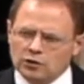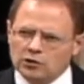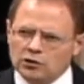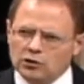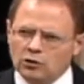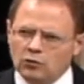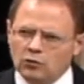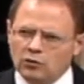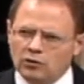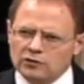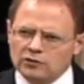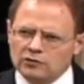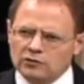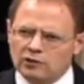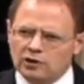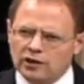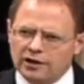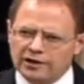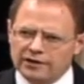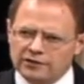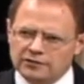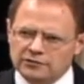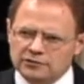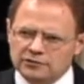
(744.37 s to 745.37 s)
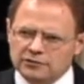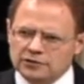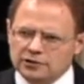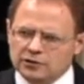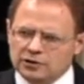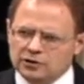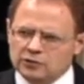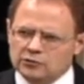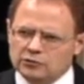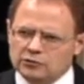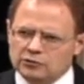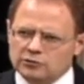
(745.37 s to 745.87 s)
go online
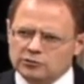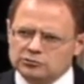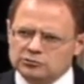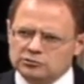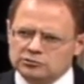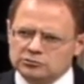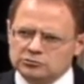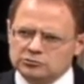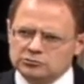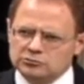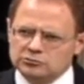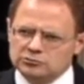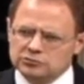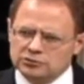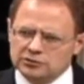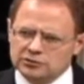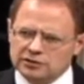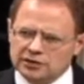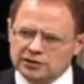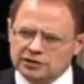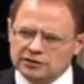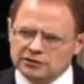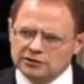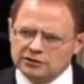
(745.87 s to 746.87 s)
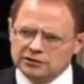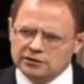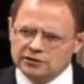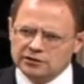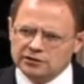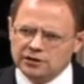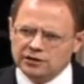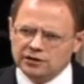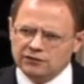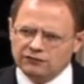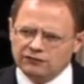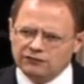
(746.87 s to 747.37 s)
in order to get
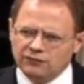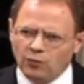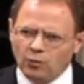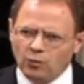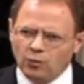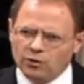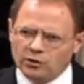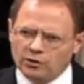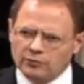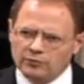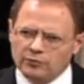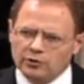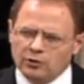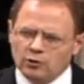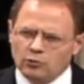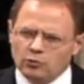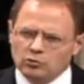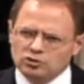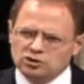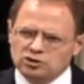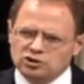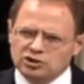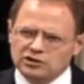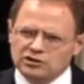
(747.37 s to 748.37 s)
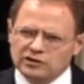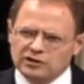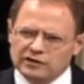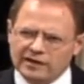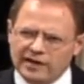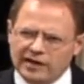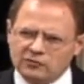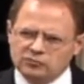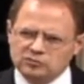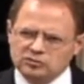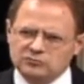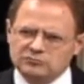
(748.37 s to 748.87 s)
a form which then
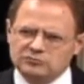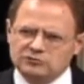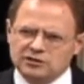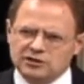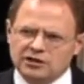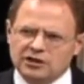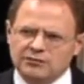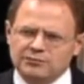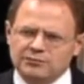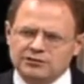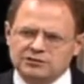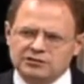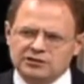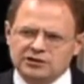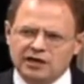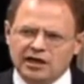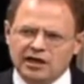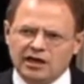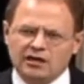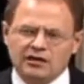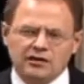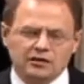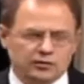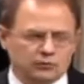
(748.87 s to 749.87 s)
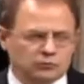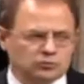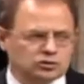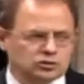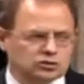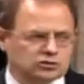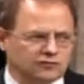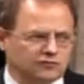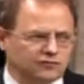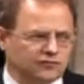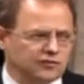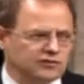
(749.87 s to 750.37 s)
allows them to come into Canada,
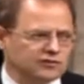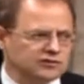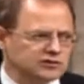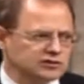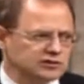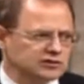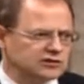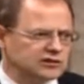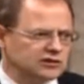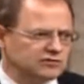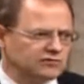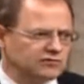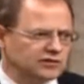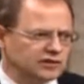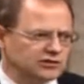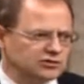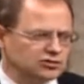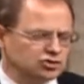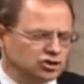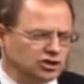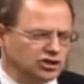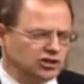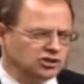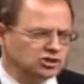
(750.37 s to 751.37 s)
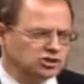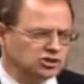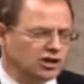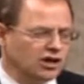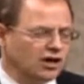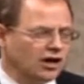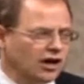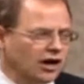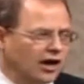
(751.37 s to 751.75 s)
which is a fairly significant change.